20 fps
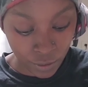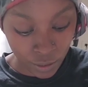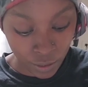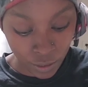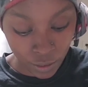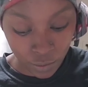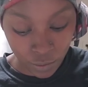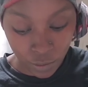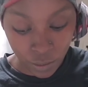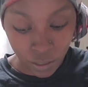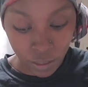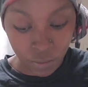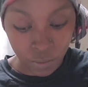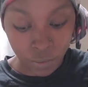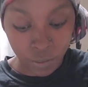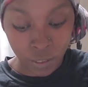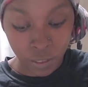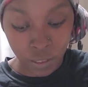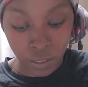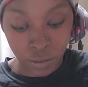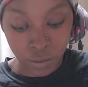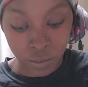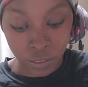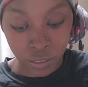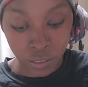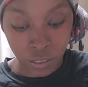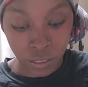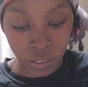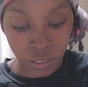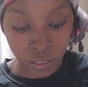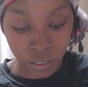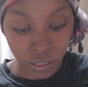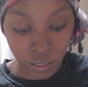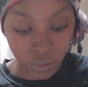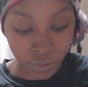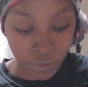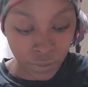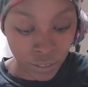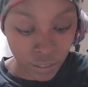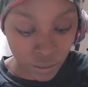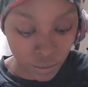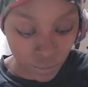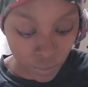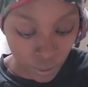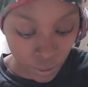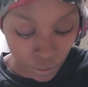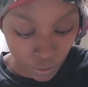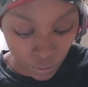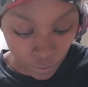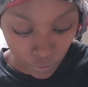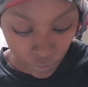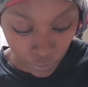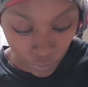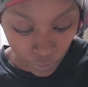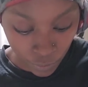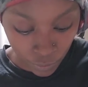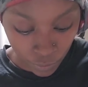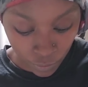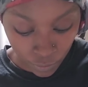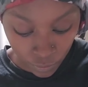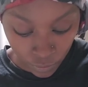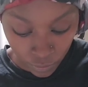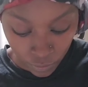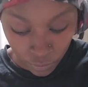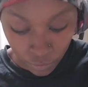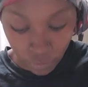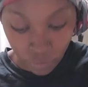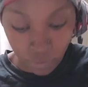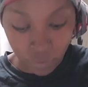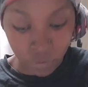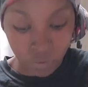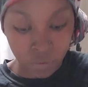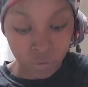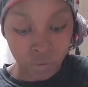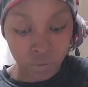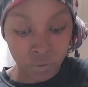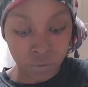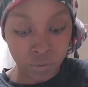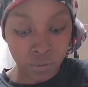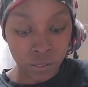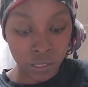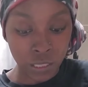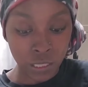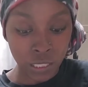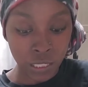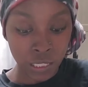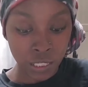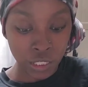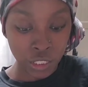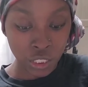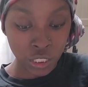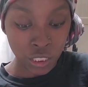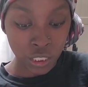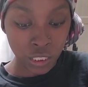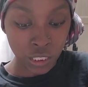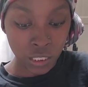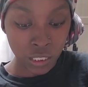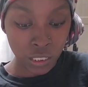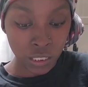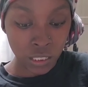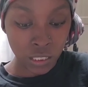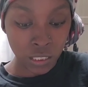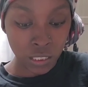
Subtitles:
give you an up close look of this beautiful Luscious